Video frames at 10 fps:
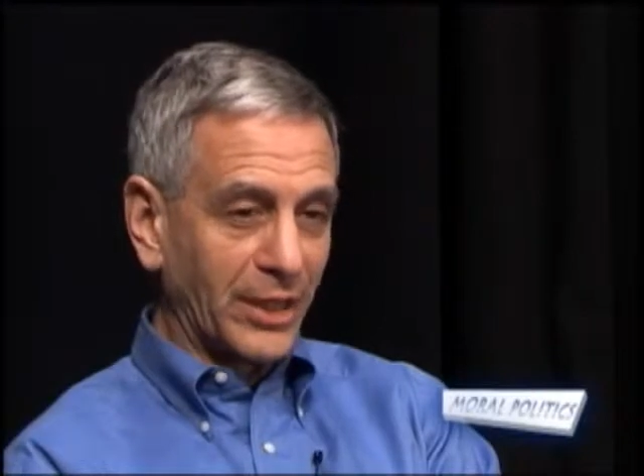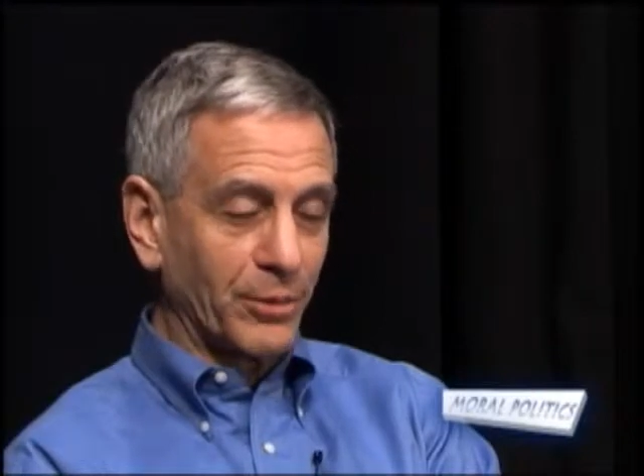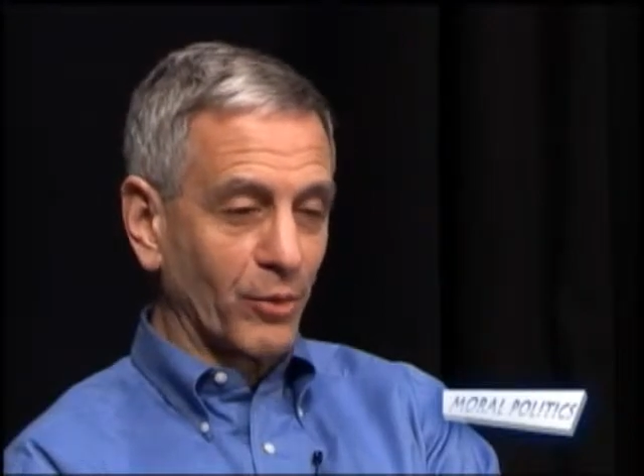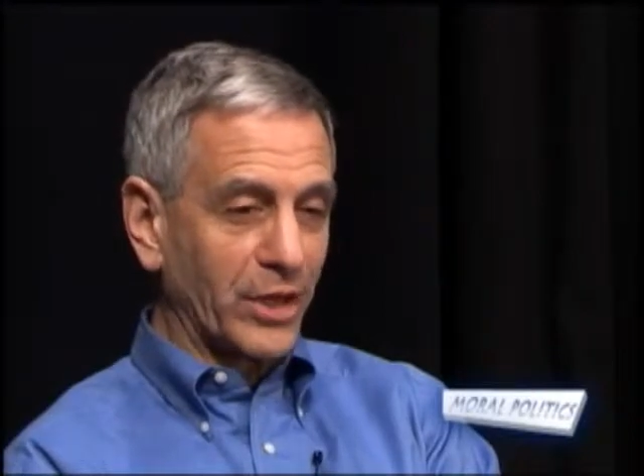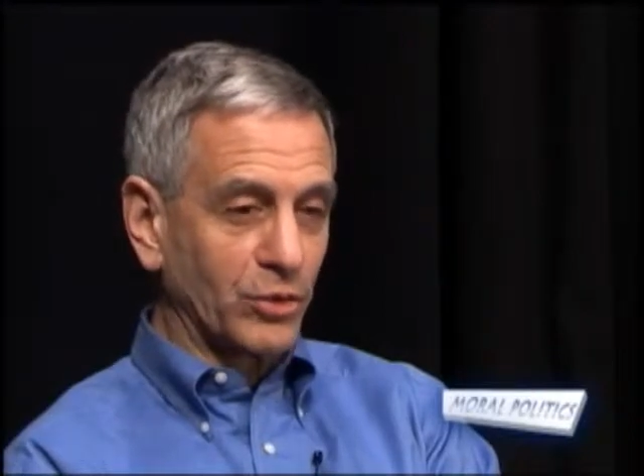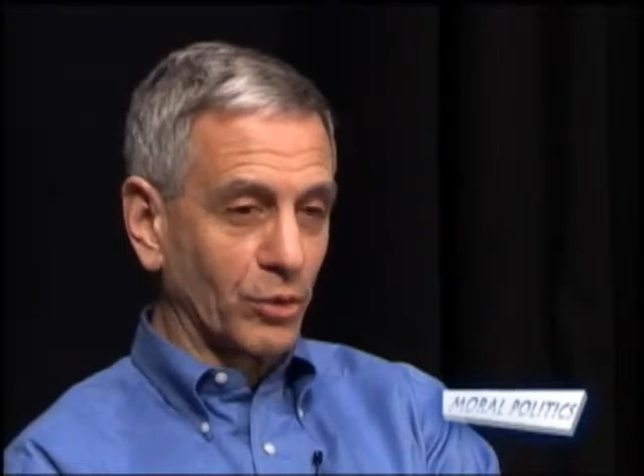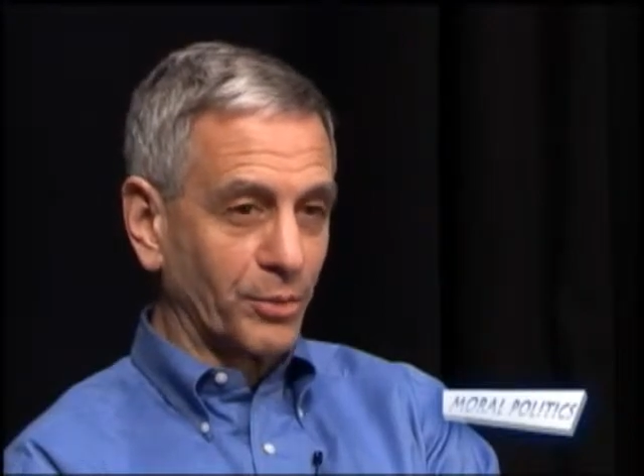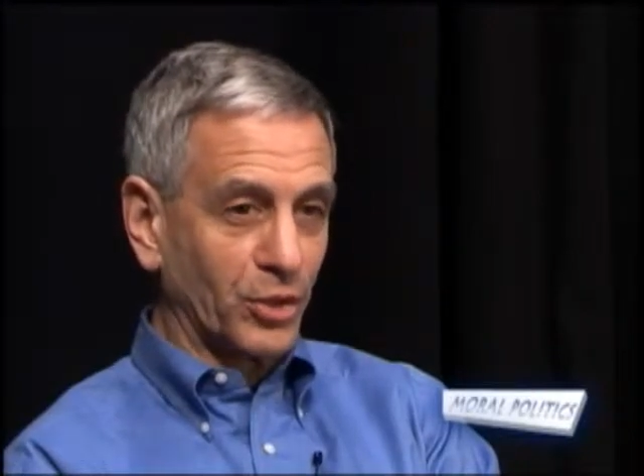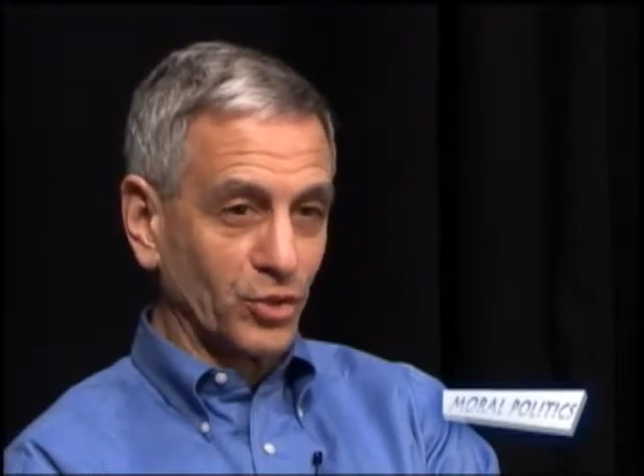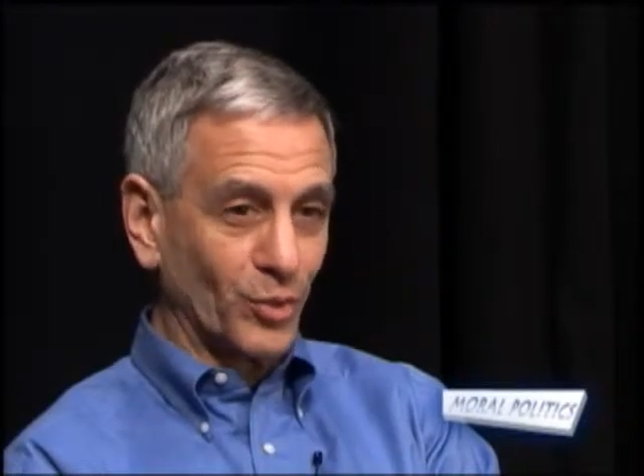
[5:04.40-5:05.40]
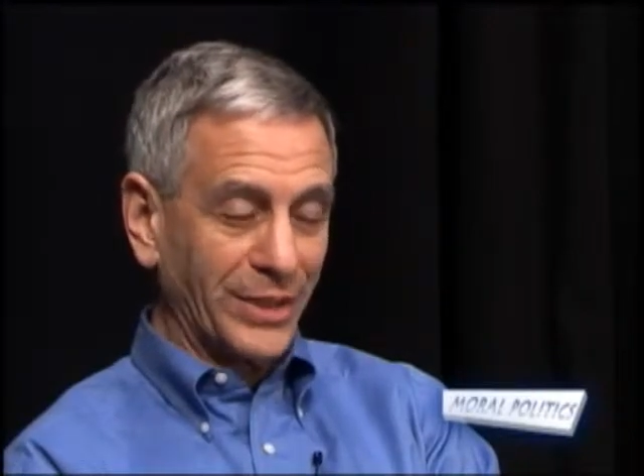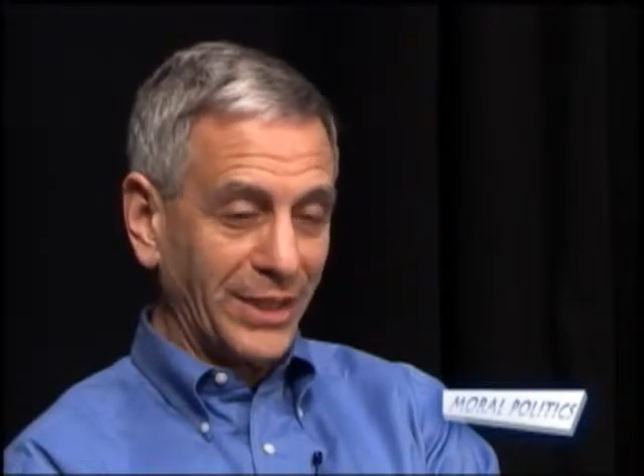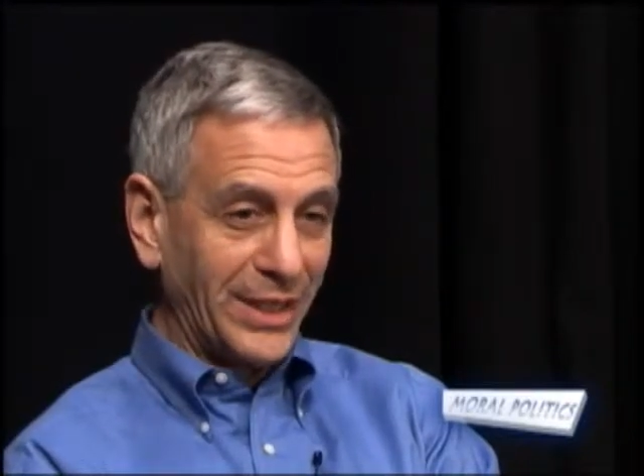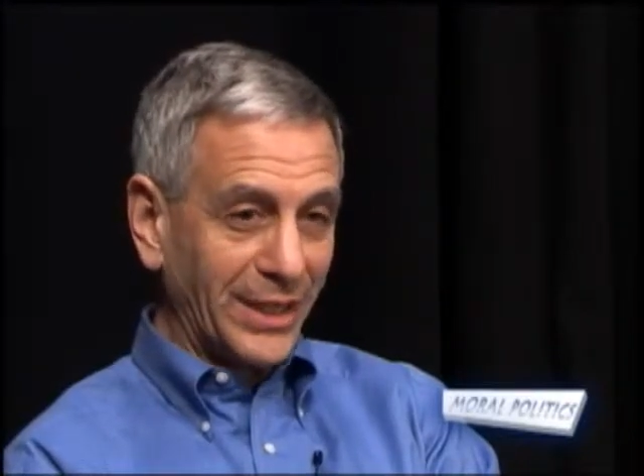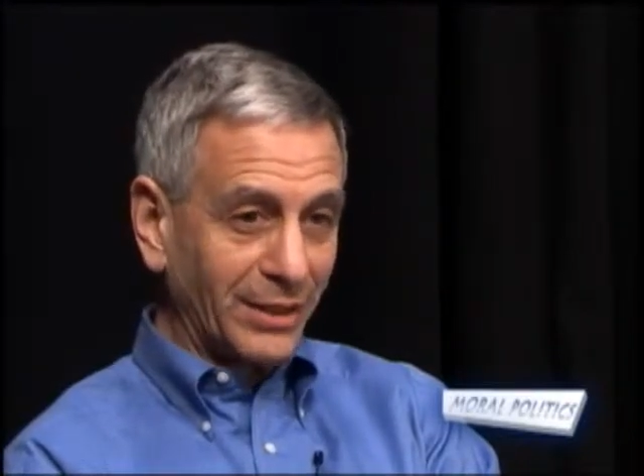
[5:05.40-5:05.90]
We claim the right to it because
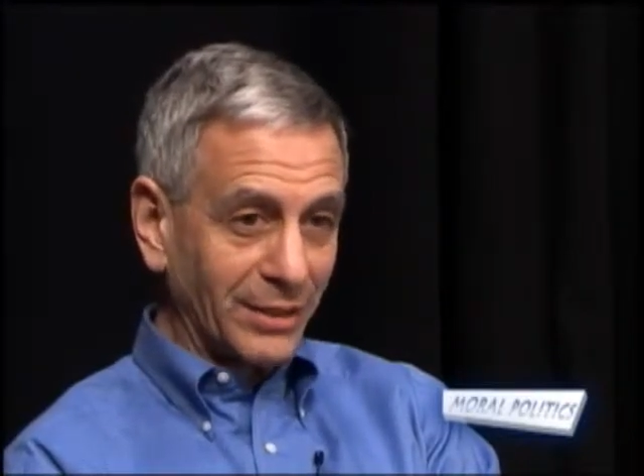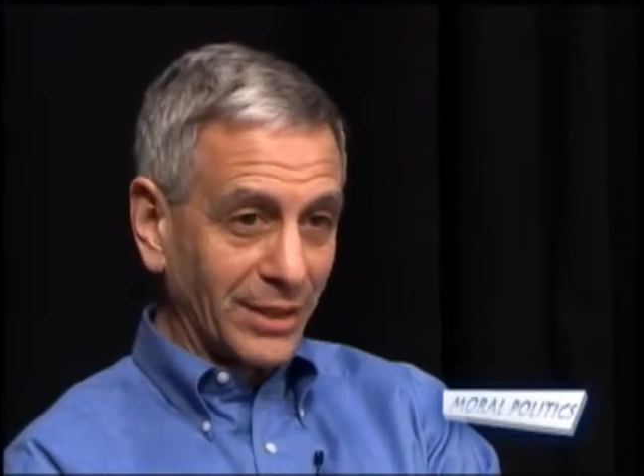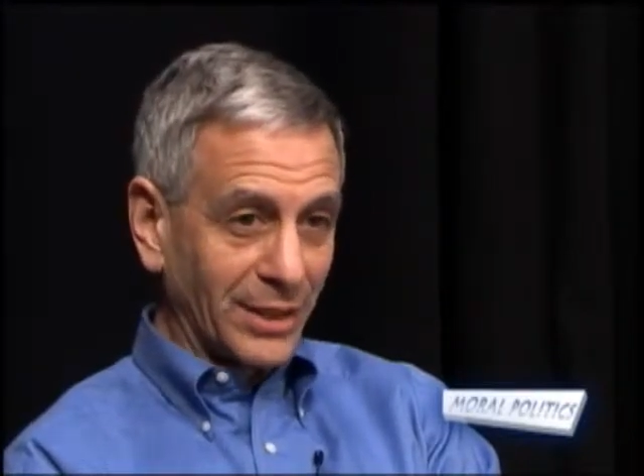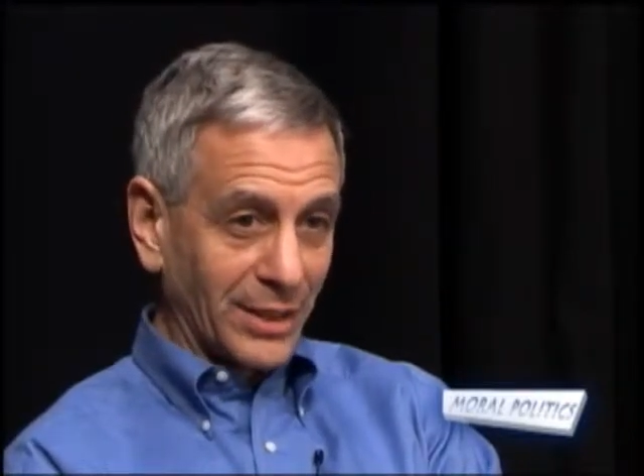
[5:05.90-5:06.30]
we need it,